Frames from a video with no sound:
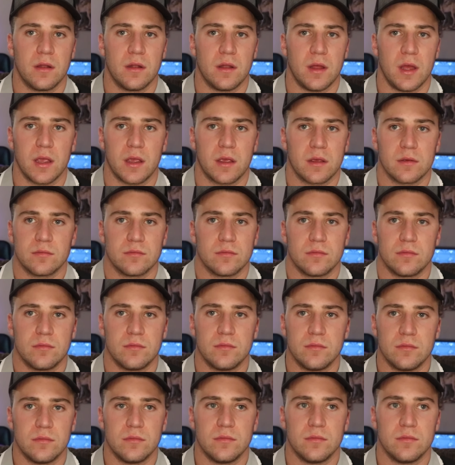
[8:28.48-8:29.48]
Like,
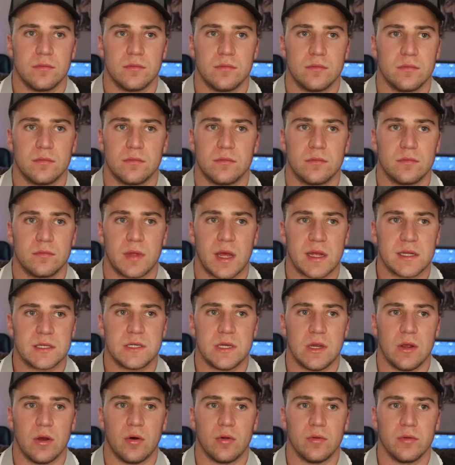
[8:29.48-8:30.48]
that's
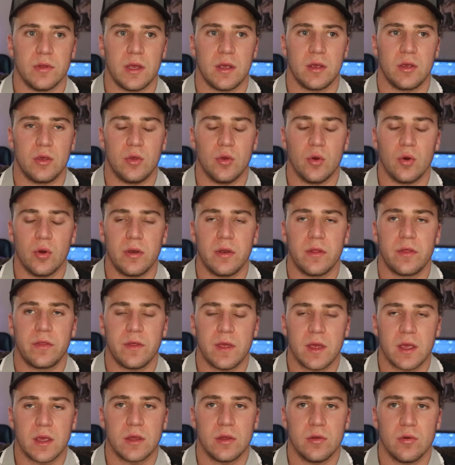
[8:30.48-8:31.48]
the only good
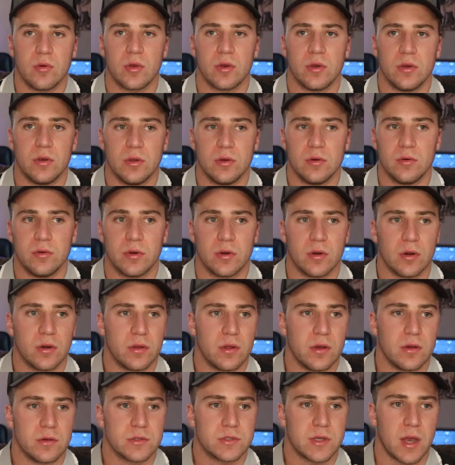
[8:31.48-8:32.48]
thing you can do during
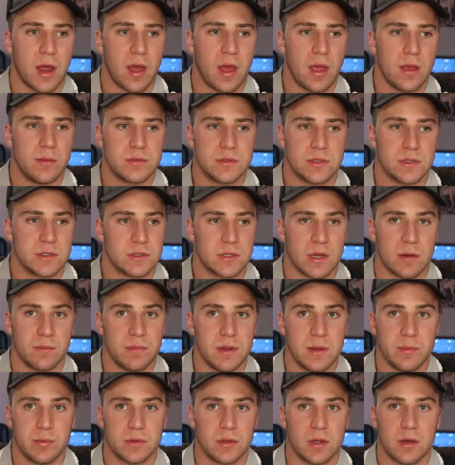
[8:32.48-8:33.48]
those times. And some
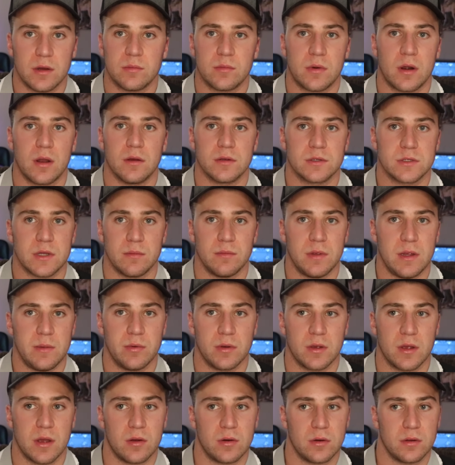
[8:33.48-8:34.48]
people don't, bro. Some
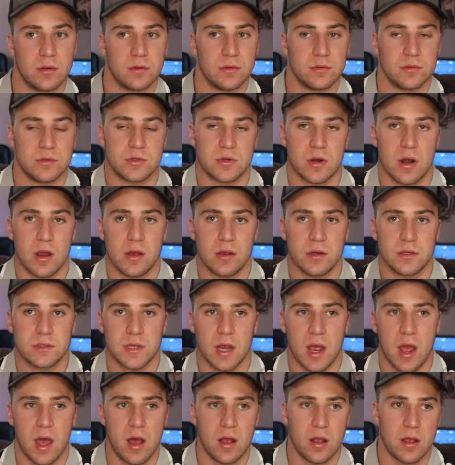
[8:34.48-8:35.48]
people go to
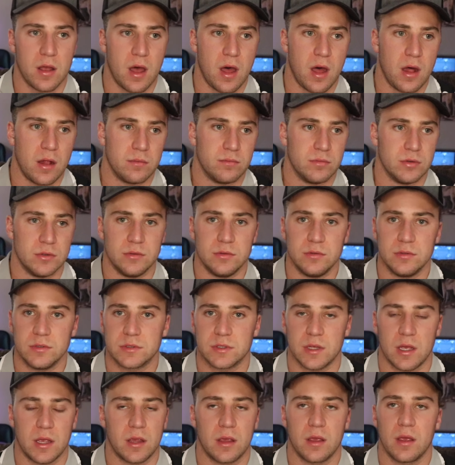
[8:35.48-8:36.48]
drugs, alcohol,
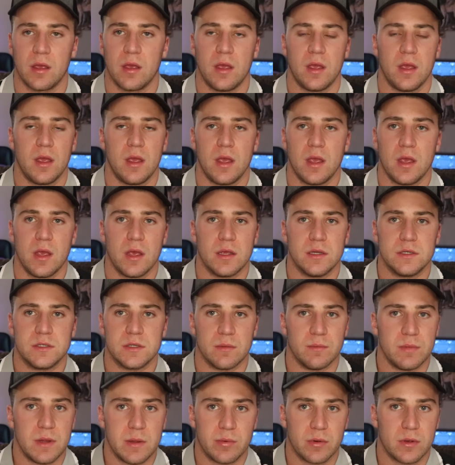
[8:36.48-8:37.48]
booze. Like,
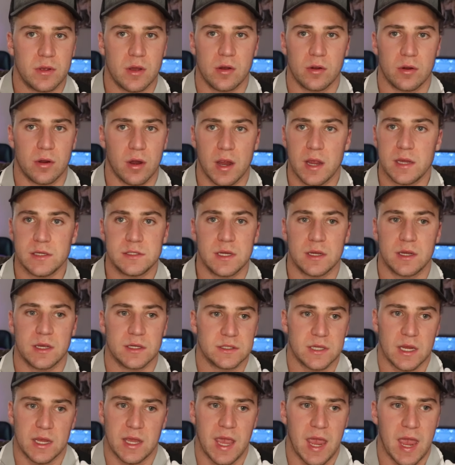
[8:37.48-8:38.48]
some people go crazy
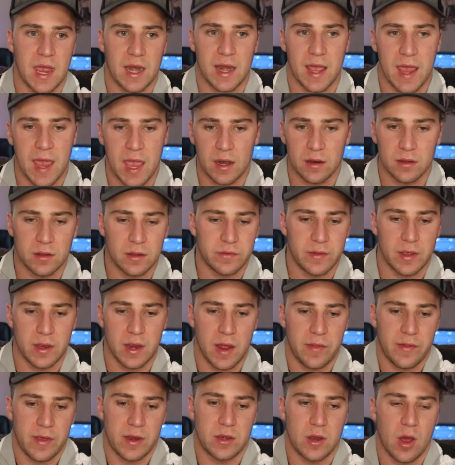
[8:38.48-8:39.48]
because they can't handle it,
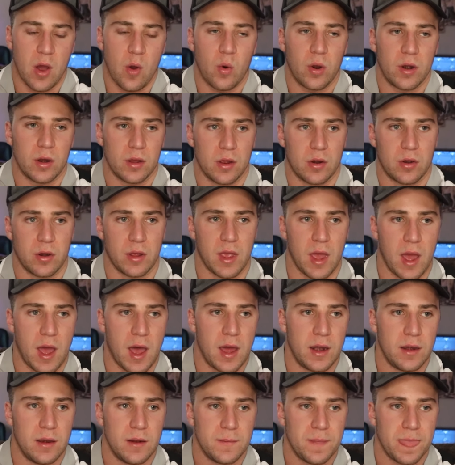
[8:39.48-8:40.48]
and they don't want to go to
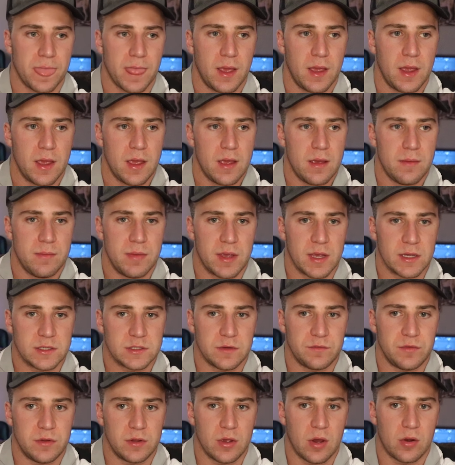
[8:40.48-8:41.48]
God.
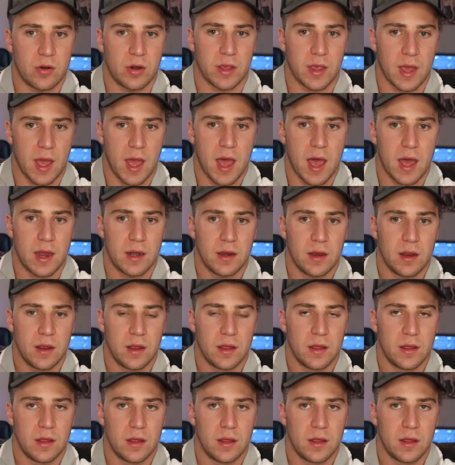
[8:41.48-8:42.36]
Because if you go to God,